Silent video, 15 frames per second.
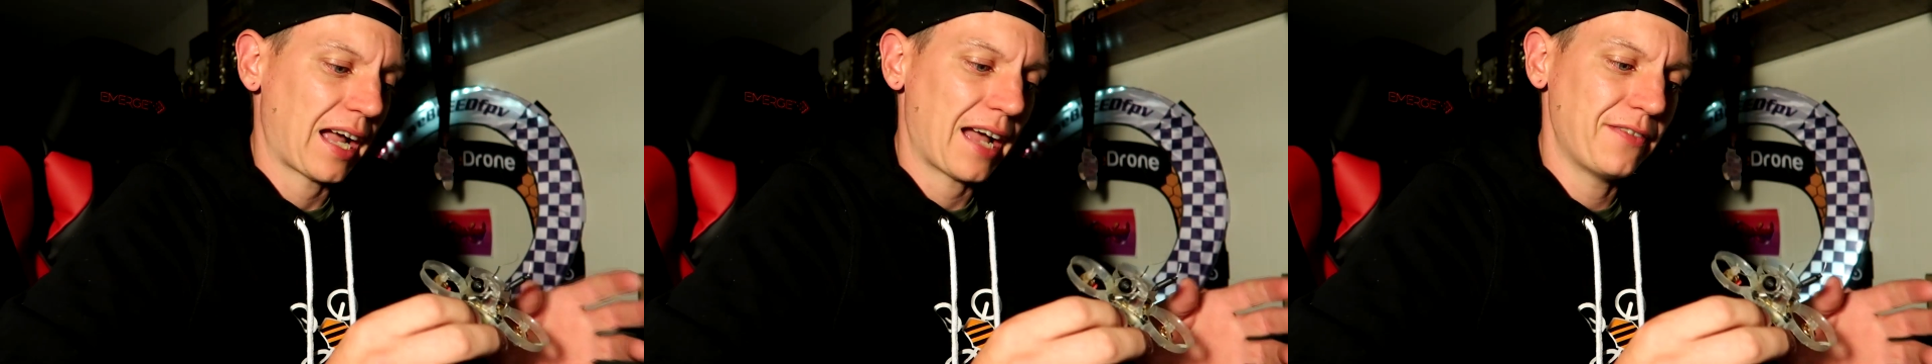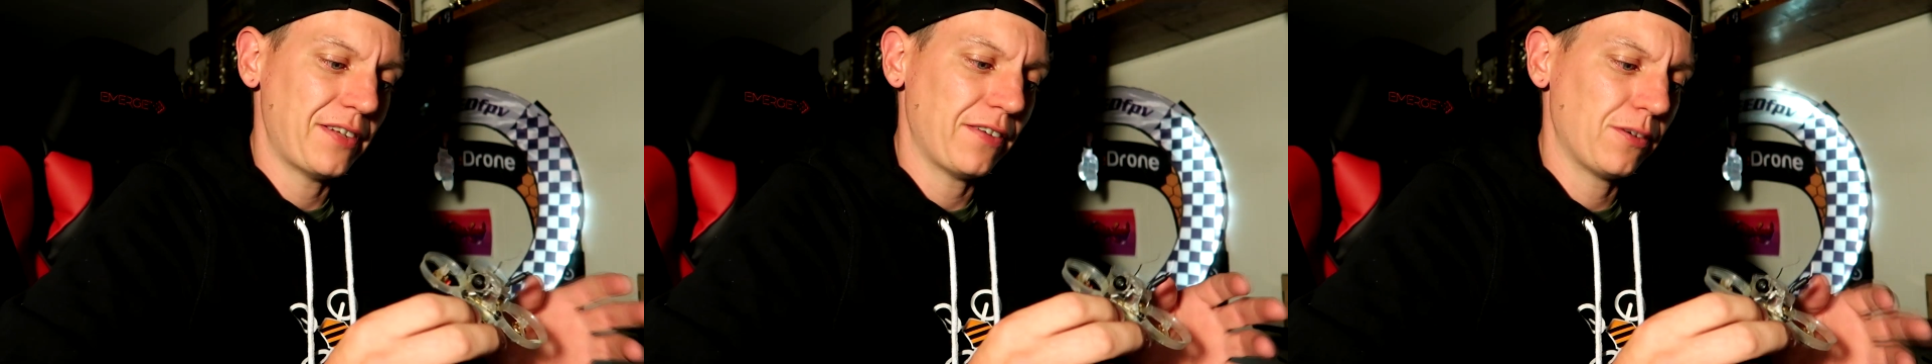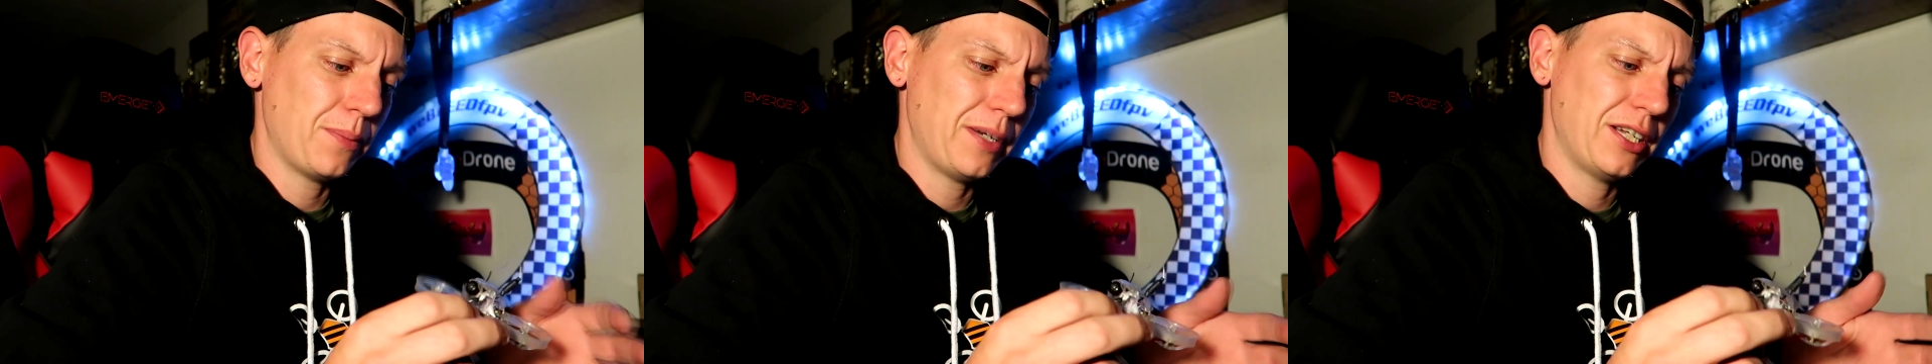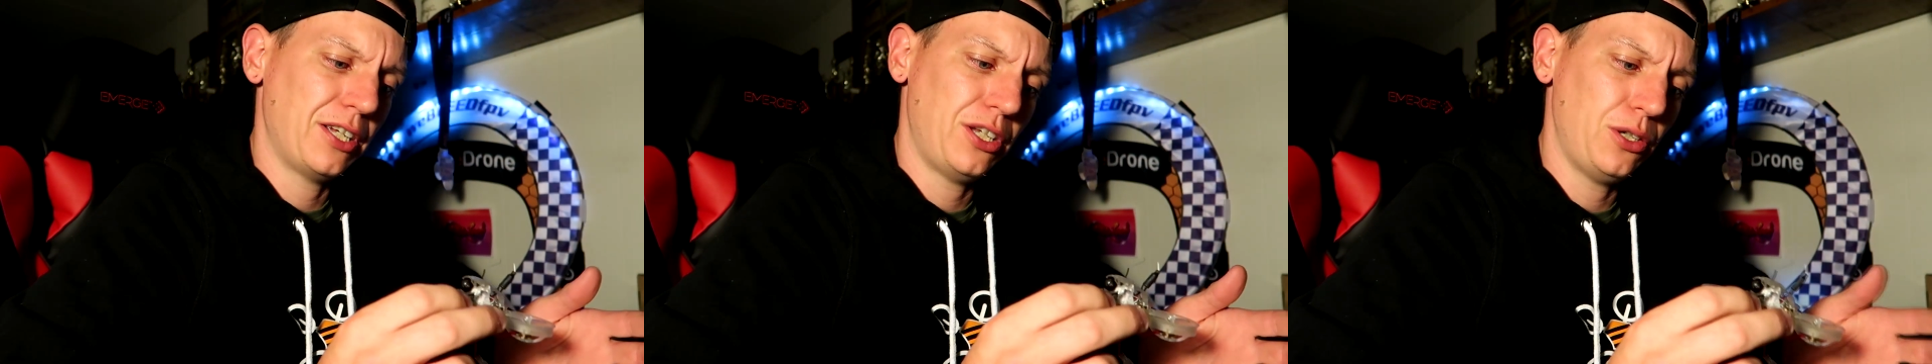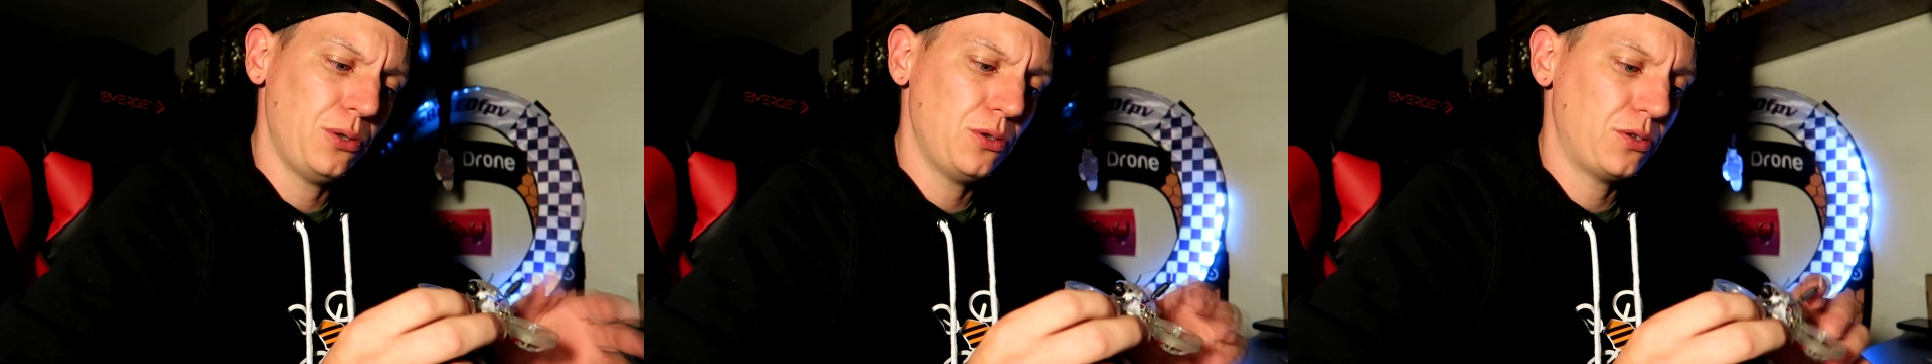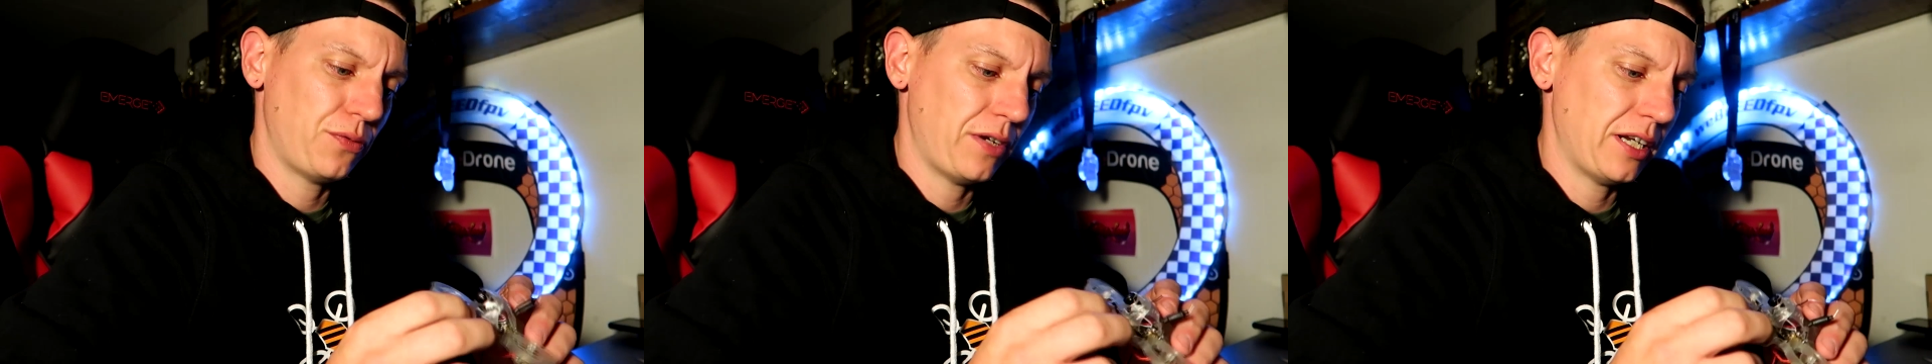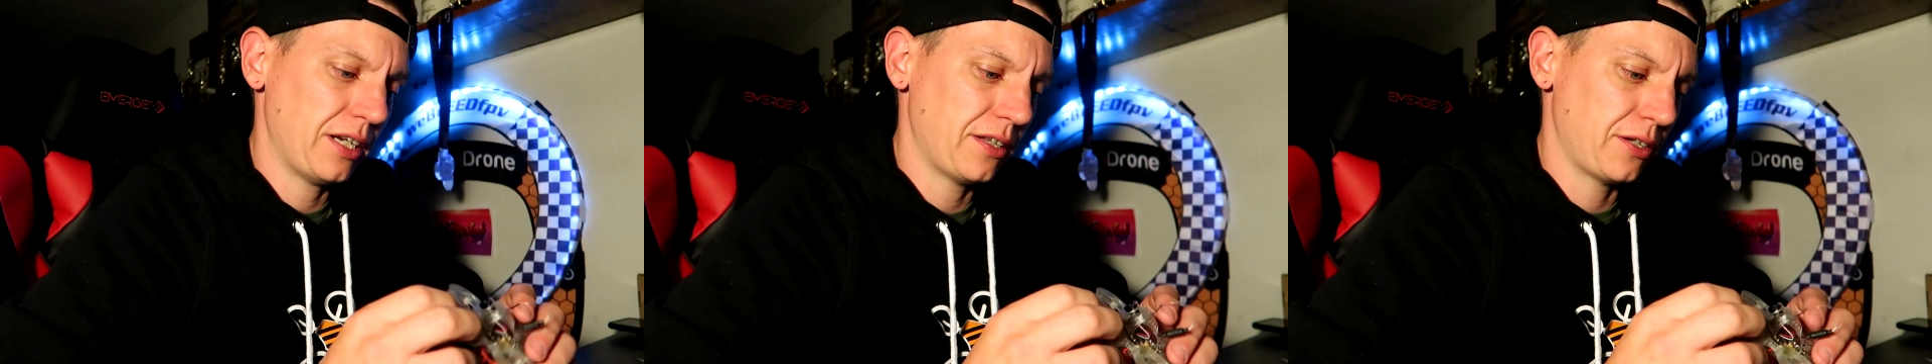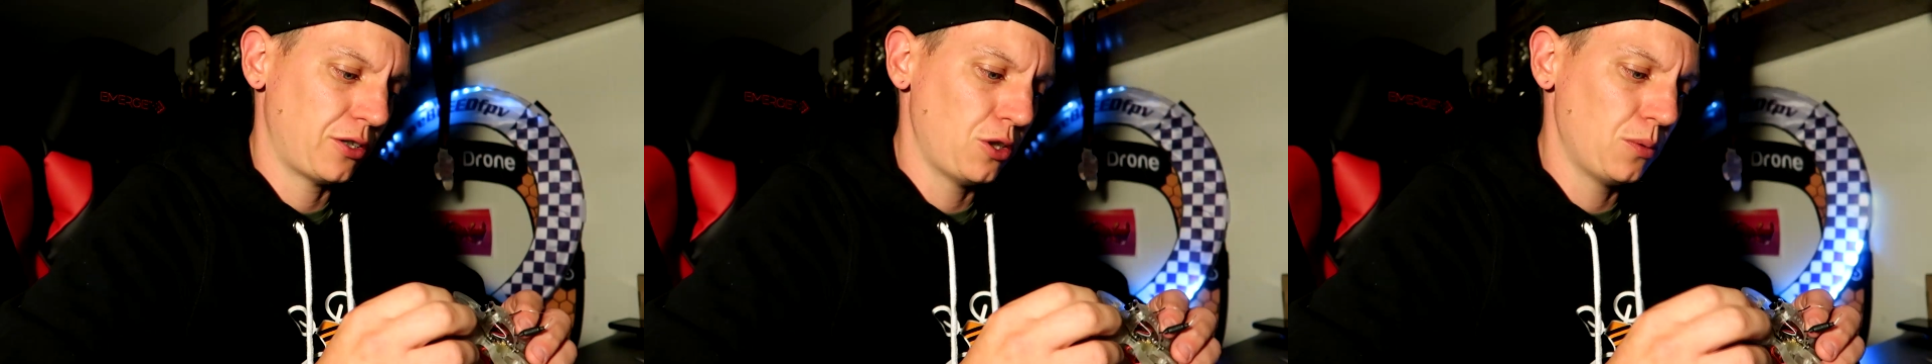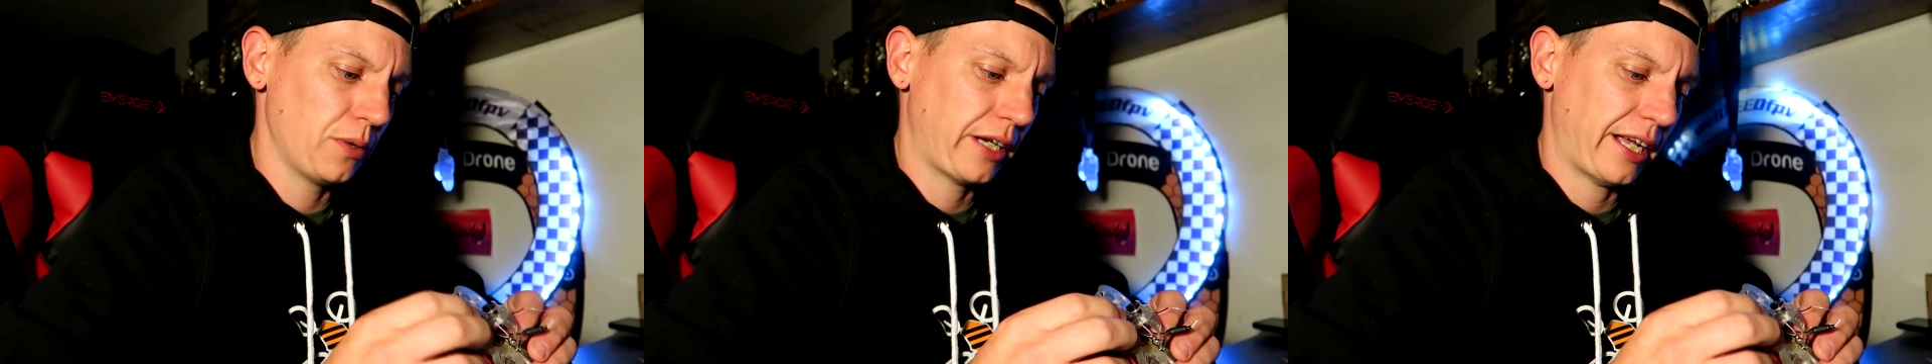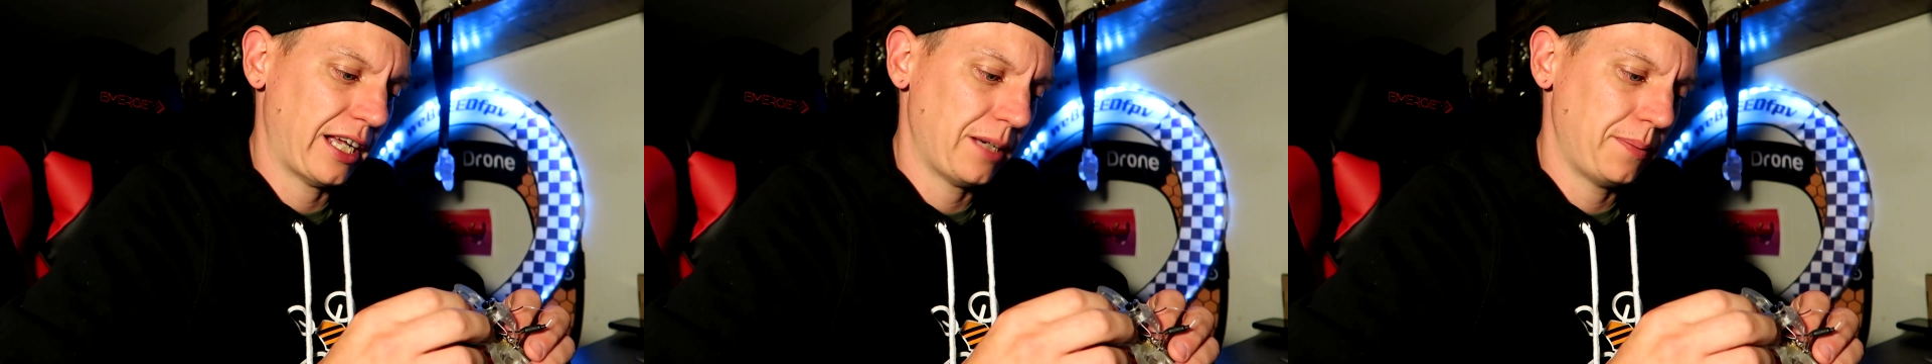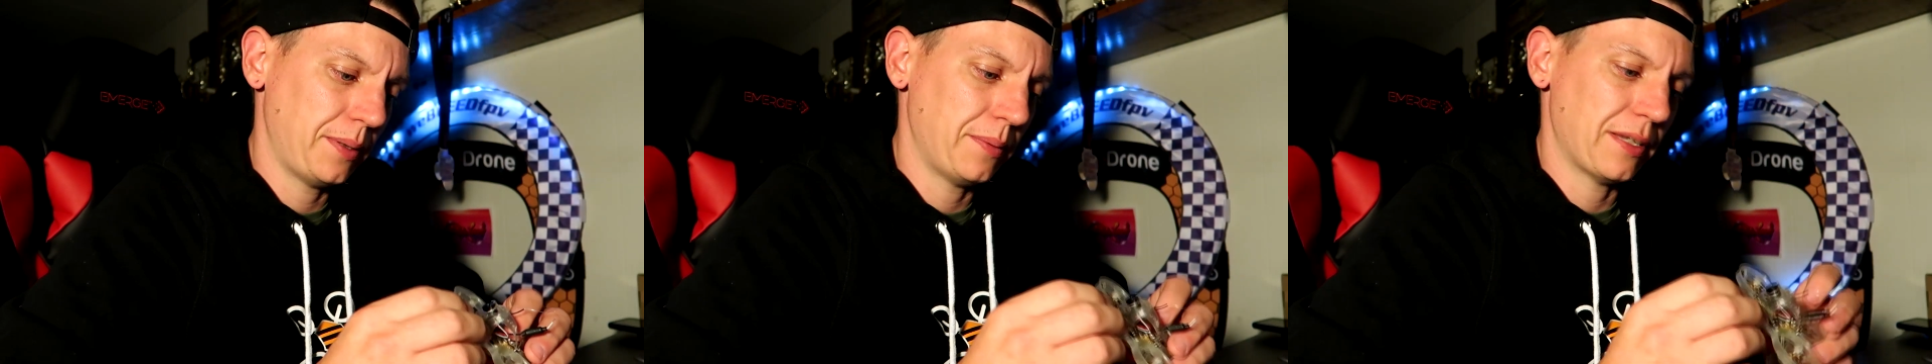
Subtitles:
I've never been a huge fan of the Goober Canopy,